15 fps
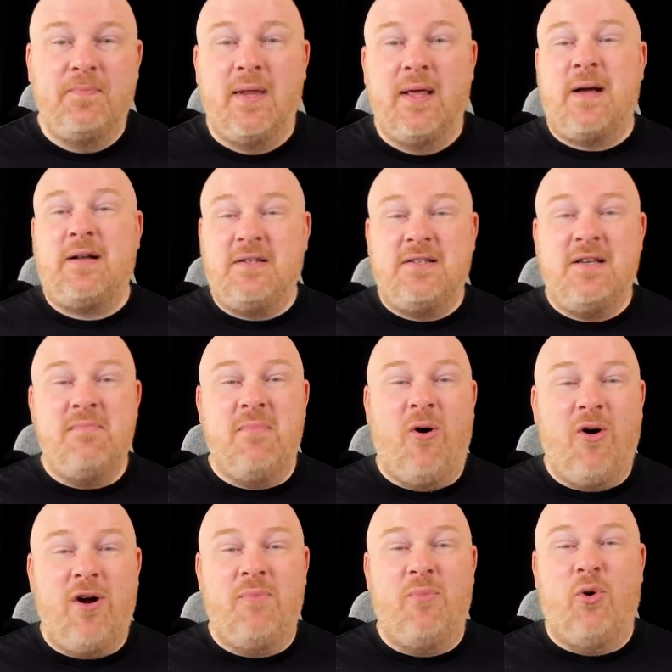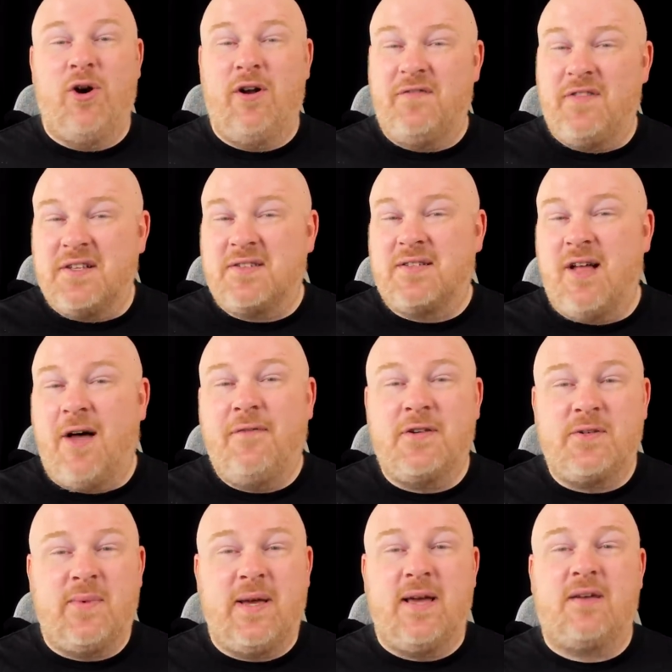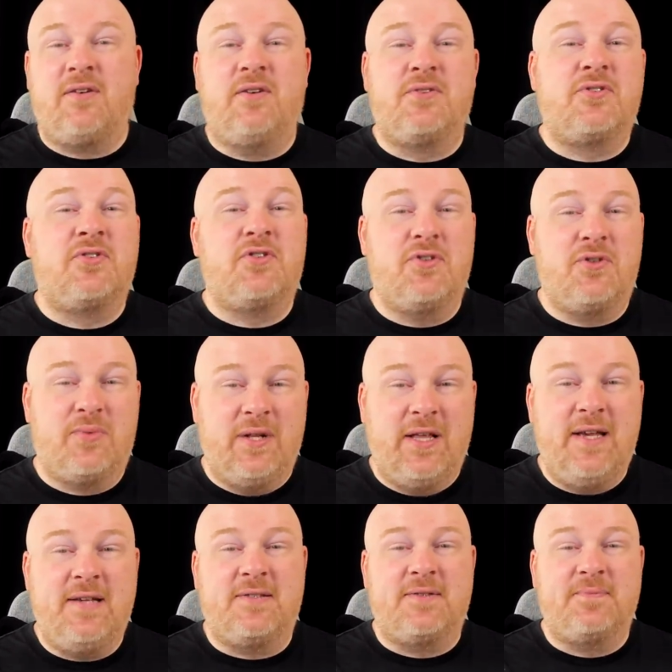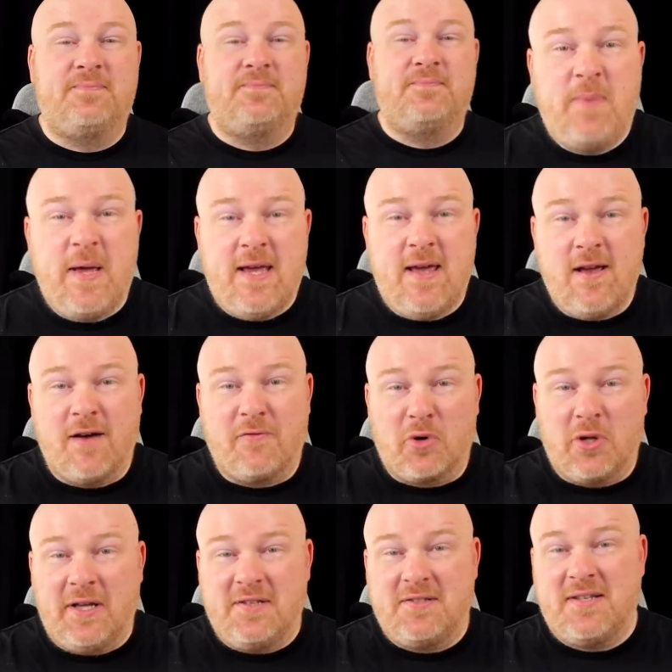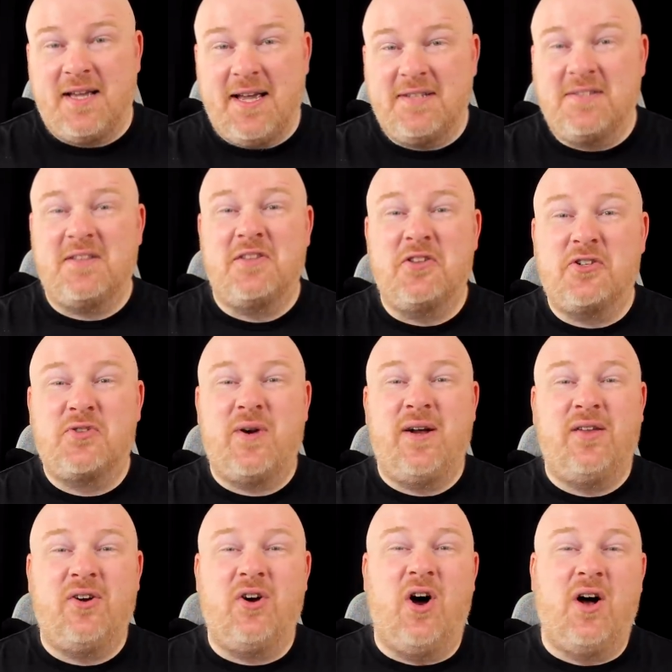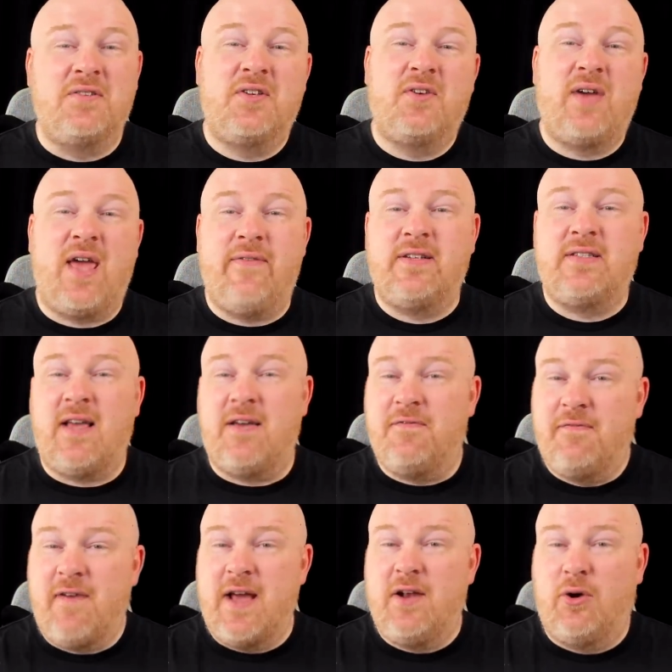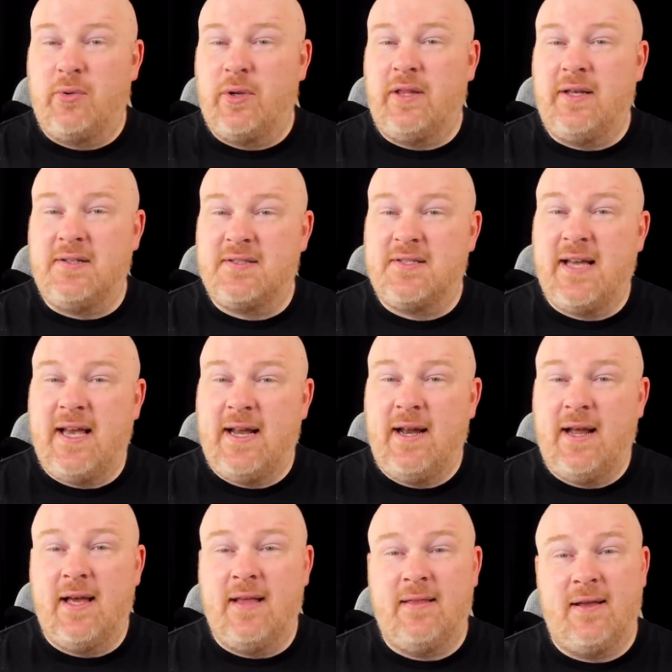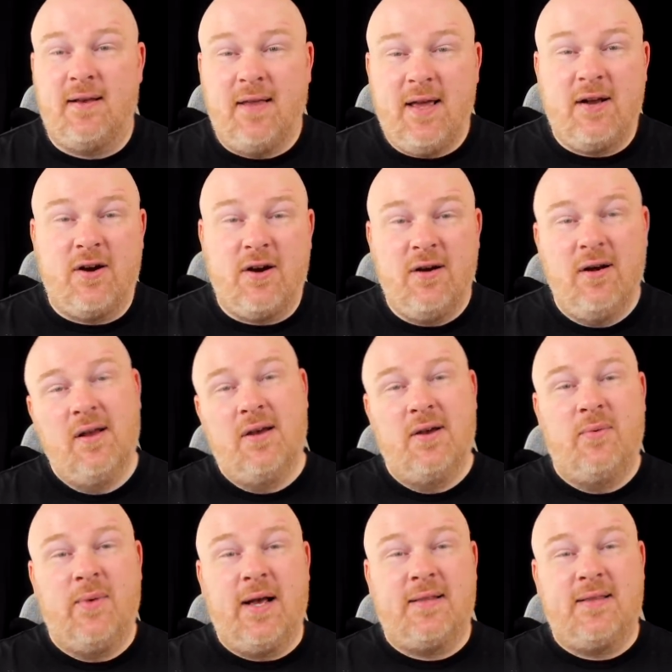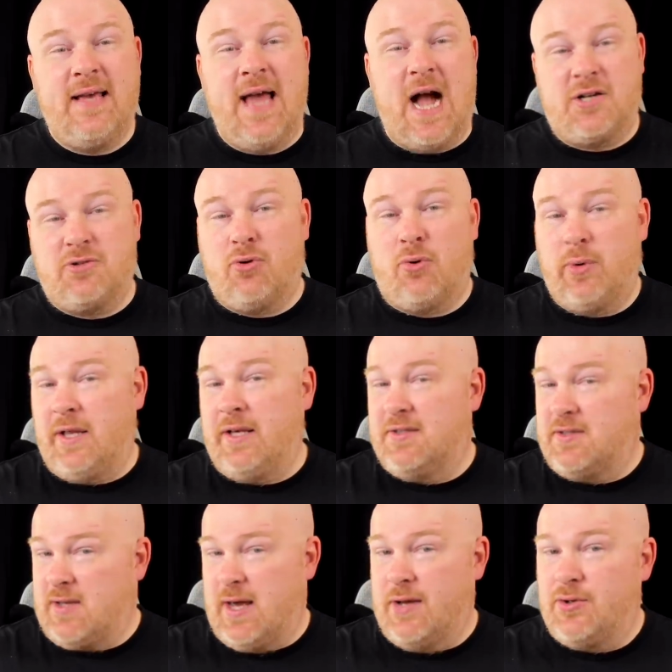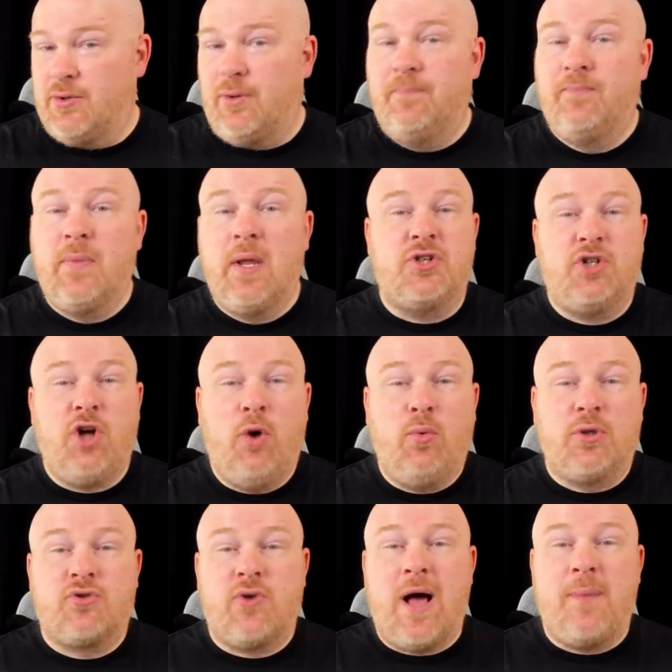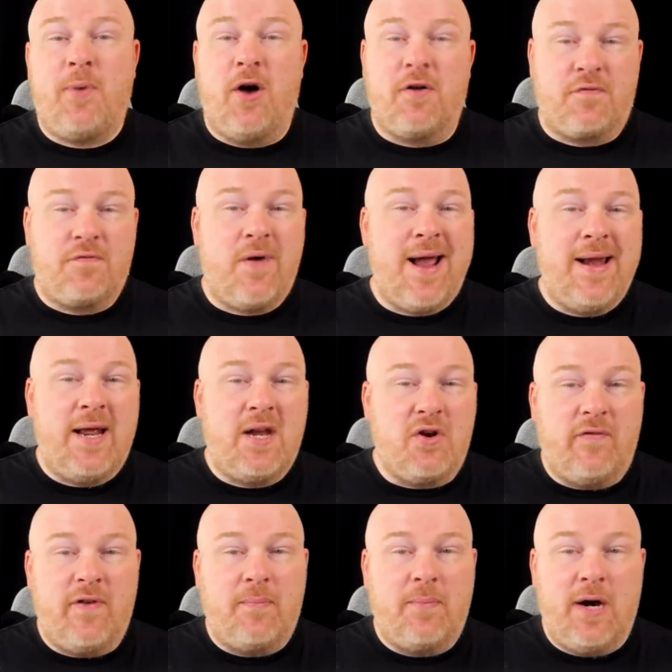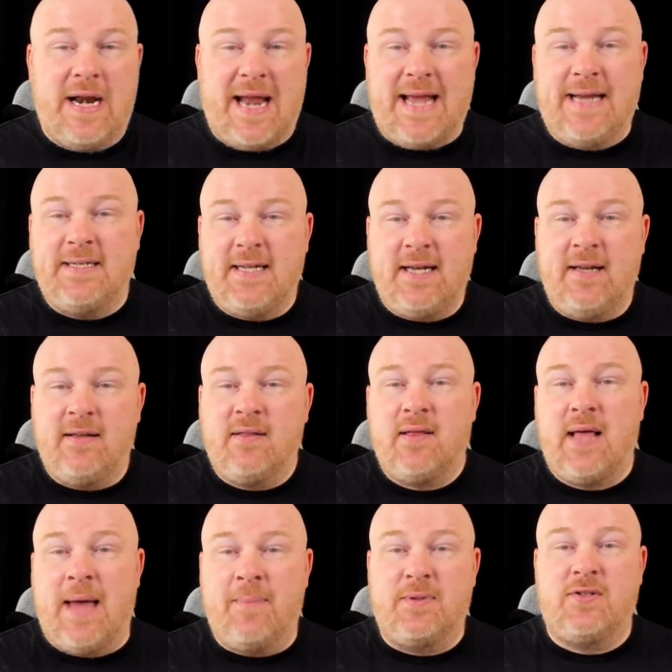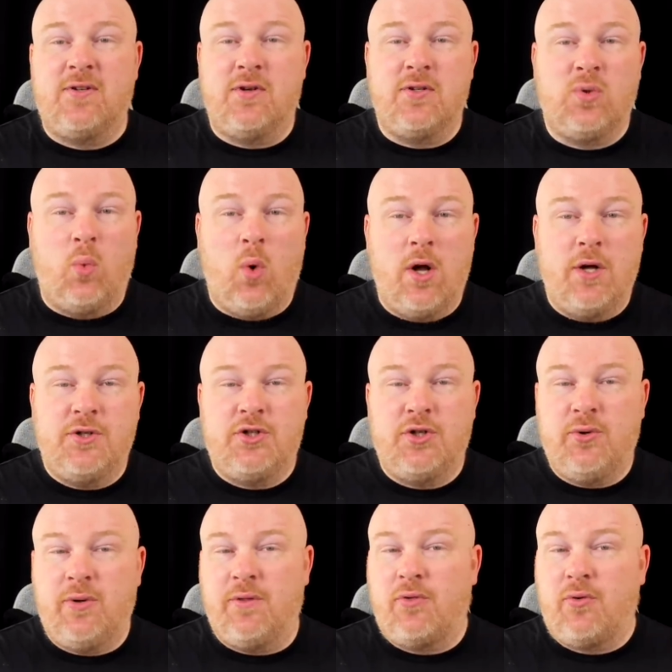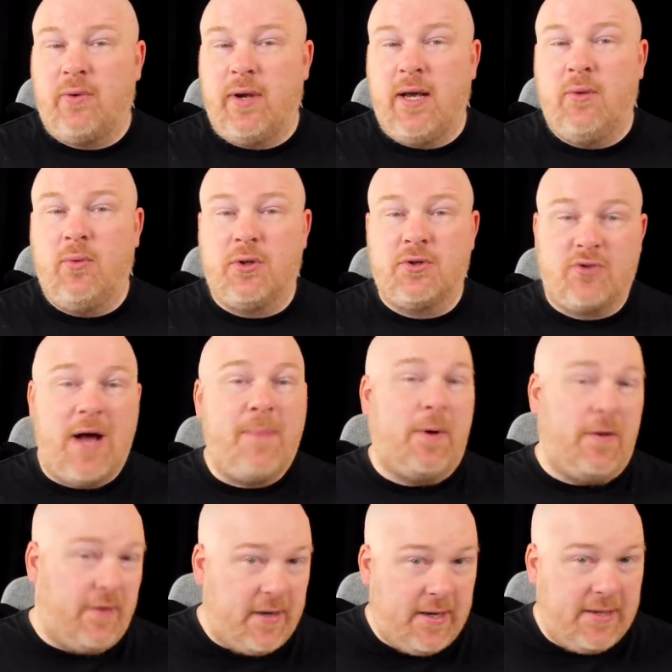Expect to see more and more of this stuff as we get closer to the release. Speaking of release dates, the trailer also gave us a final release date, and then later, we got the actual release schedule. So the show will drop on Friday, November 19th. Episodes 1, 2, and 3 will drop